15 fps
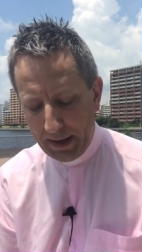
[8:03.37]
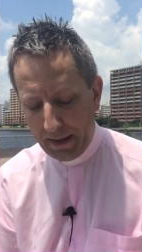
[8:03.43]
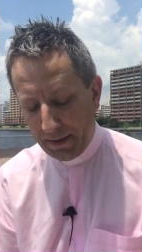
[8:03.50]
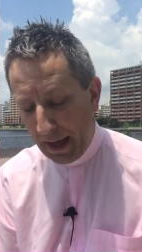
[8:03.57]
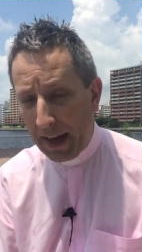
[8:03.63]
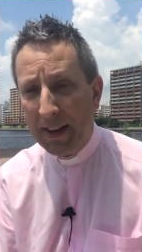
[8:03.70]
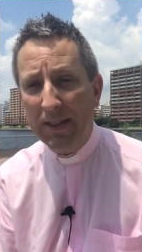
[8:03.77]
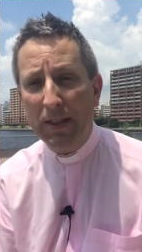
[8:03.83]

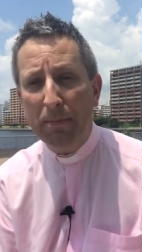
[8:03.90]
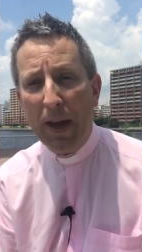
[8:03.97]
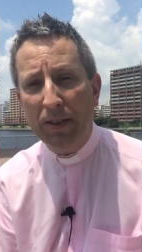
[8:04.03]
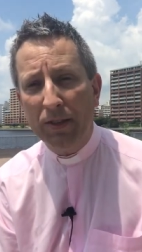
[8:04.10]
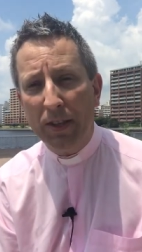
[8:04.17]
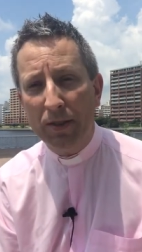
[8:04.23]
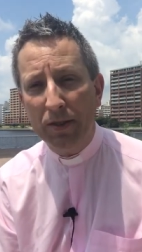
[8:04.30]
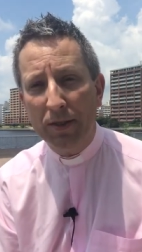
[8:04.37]
That is the
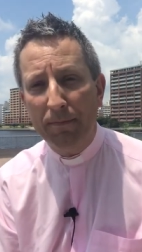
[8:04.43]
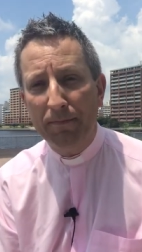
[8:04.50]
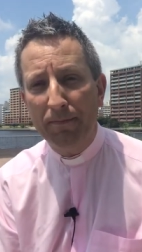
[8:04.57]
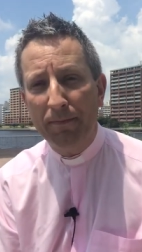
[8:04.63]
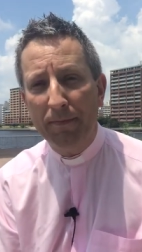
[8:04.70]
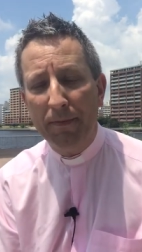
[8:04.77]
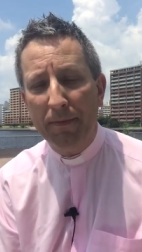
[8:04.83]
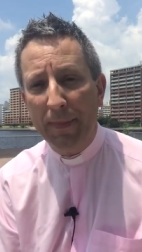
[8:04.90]
message,
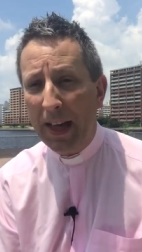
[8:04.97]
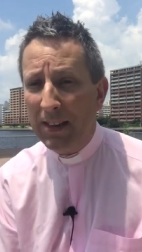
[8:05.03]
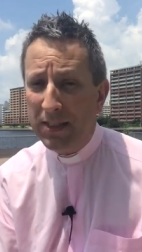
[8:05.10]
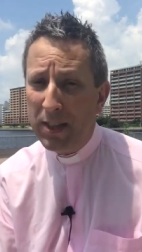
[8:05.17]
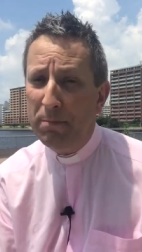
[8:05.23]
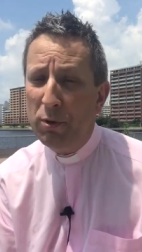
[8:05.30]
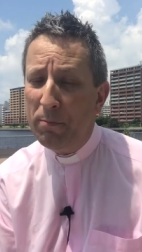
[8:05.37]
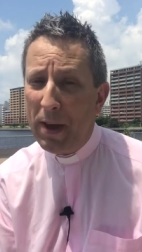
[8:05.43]
that
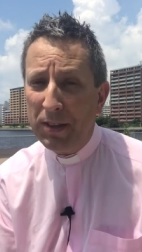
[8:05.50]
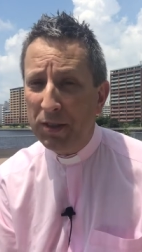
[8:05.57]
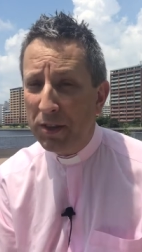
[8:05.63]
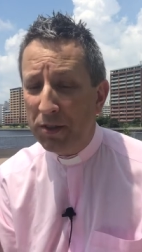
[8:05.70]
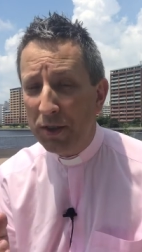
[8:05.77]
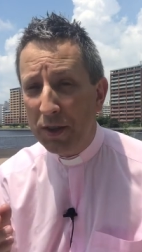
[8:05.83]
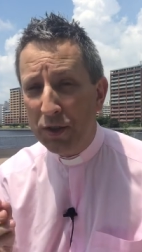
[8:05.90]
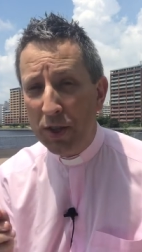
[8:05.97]
simple
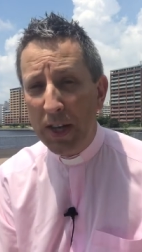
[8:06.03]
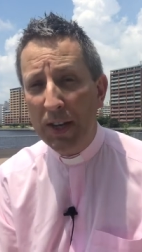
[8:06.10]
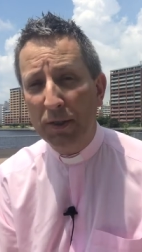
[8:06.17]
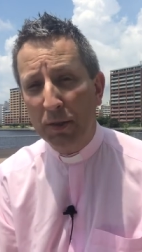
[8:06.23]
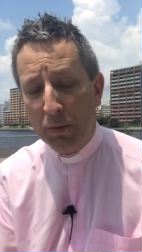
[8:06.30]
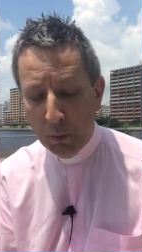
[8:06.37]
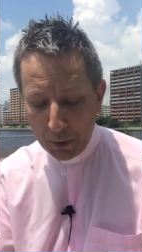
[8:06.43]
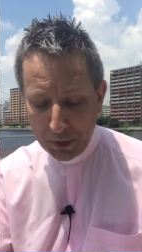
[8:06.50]
message that
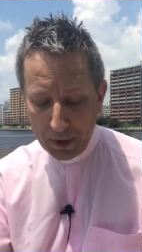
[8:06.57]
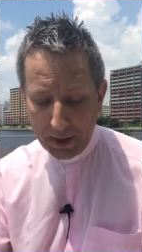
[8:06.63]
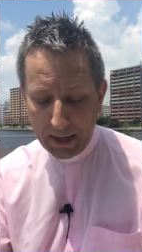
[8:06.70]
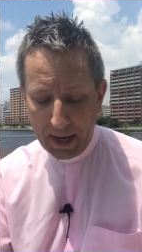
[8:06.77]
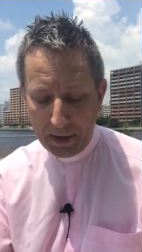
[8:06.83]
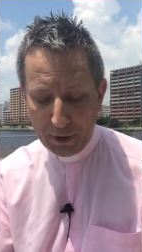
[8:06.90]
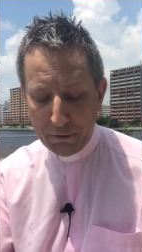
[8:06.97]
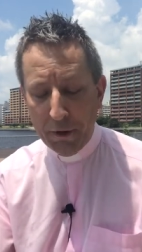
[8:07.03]
Jesus wanted to
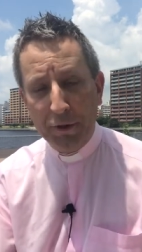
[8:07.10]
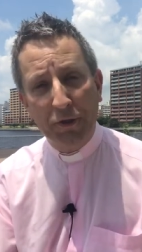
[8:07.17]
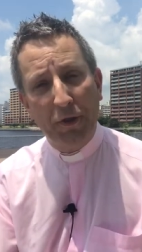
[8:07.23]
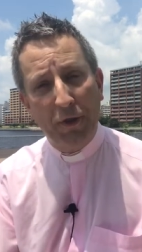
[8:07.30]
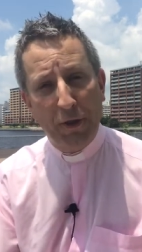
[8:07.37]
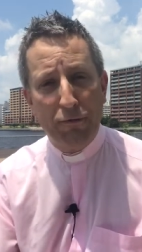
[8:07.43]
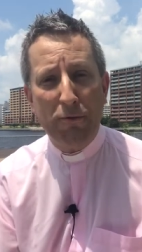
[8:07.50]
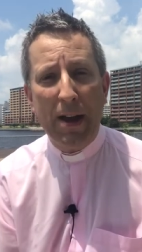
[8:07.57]
get across to
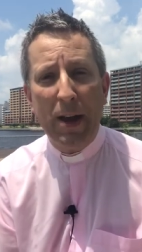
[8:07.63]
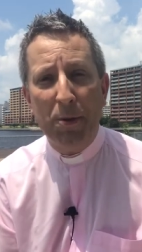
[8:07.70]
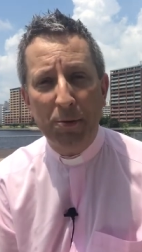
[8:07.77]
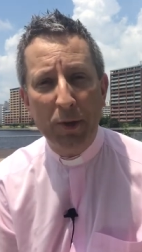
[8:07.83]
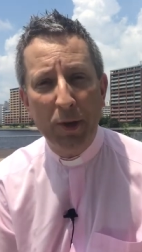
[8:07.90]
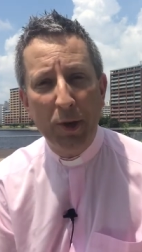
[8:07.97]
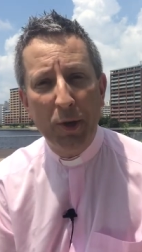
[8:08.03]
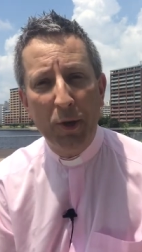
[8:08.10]
the crowd
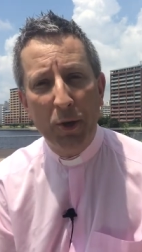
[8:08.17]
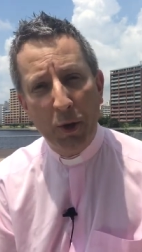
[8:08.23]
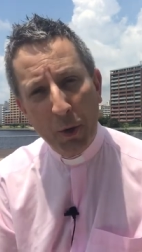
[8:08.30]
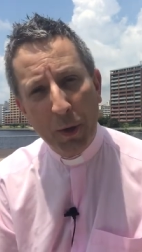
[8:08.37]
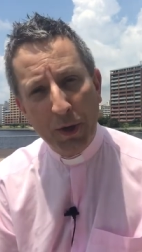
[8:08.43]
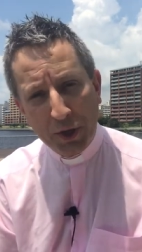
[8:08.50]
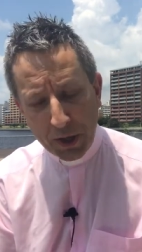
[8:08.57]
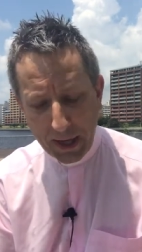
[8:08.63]
who
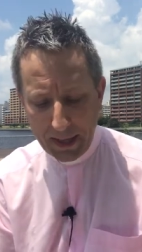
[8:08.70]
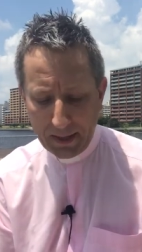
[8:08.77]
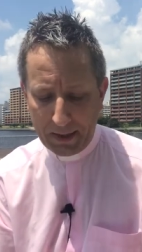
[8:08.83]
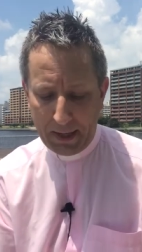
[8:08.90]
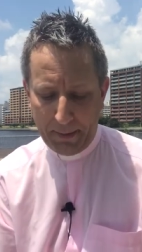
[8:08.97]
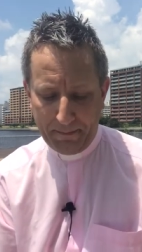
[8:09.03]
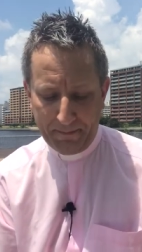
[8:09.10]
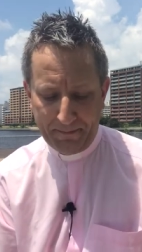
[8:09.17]
had chased
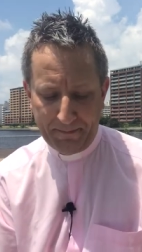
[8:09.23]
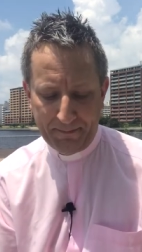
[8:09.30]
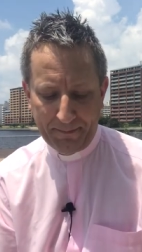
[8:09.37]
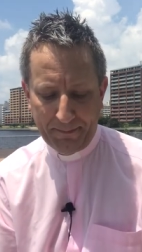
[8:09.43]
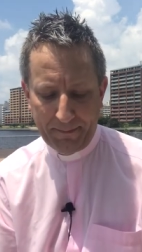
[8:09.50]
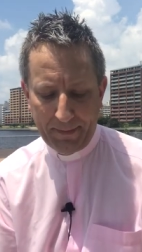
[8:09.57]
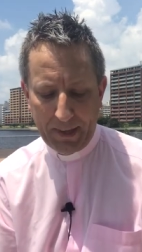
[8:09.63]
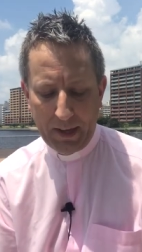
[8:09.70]
him,
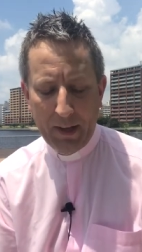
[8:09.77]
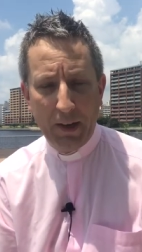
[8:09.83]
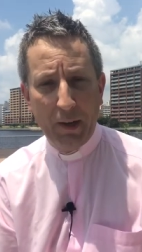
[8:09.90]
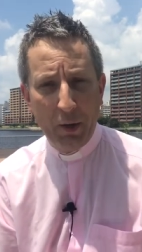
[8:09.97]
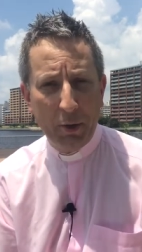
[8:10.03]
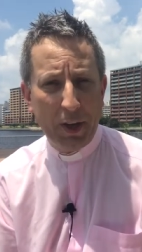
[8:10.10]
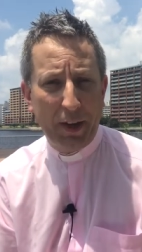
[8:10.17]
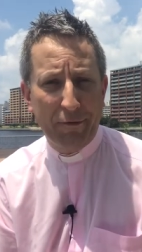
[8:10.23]

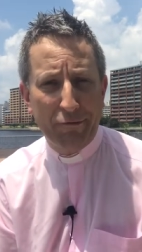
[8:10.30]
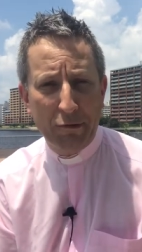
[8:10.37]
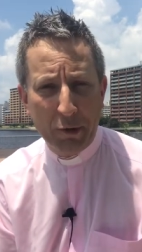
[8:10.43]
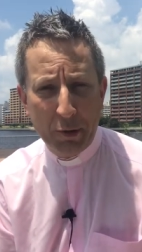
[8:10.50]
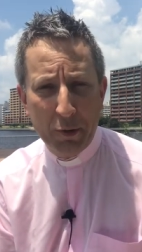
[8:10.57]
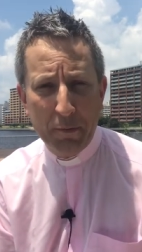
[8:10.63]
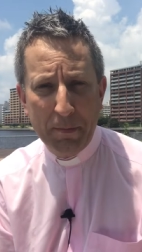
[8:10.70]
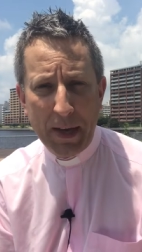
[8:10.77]
looking for a
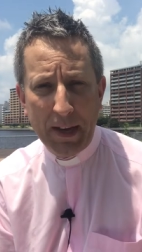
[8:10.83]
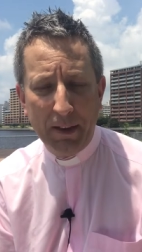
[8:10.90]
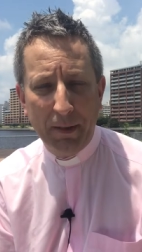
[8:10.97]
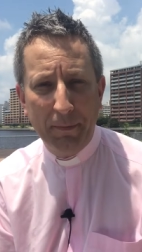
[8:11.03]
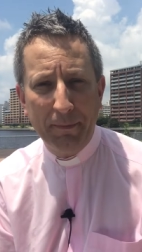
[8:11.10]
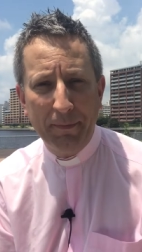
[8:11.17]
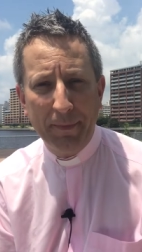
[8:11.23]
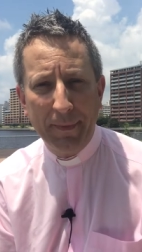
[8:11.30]
good meal.
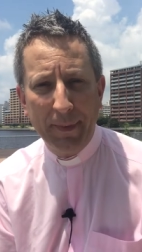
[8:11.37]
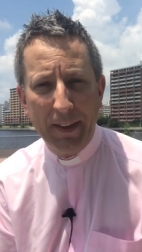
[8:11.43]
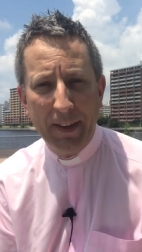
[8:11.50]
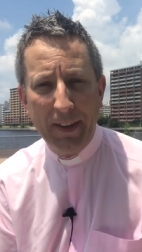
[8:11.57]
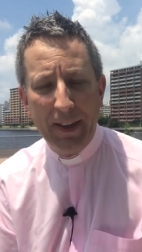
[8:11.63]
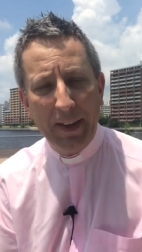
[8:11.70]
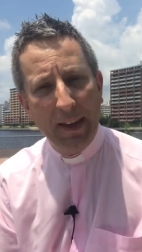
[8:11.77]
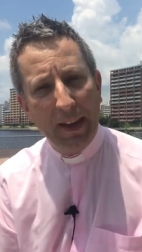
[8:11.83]

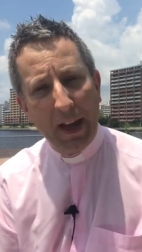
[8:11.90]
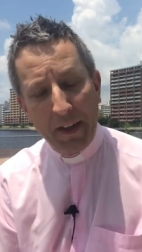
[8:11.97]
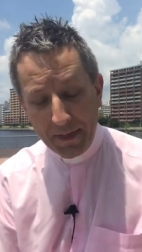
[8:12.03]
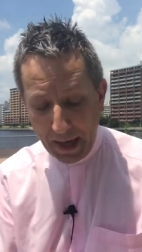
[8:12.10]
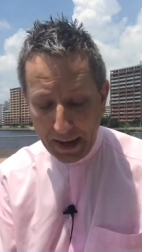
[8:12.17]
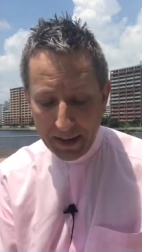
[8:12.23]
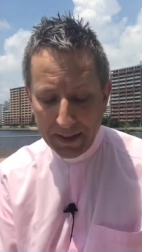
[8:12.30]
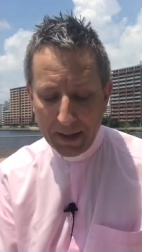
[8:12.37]
And
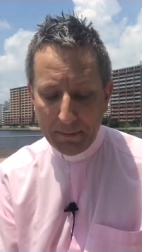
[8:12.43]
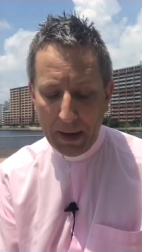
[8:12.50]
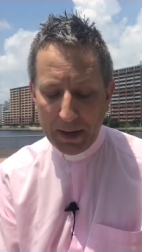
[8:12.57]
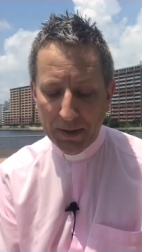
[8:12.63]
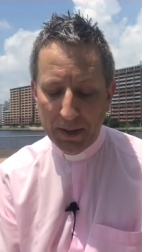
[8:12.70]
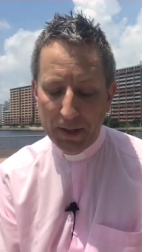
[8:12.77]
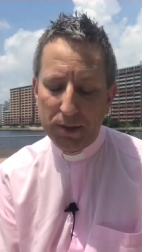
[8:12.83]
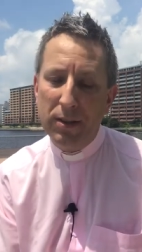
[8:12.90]
that is the
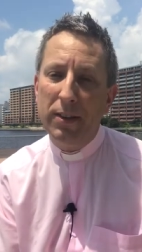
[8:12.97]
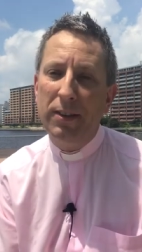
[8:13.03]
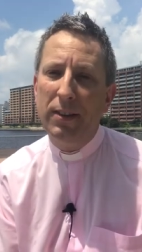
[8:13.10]
message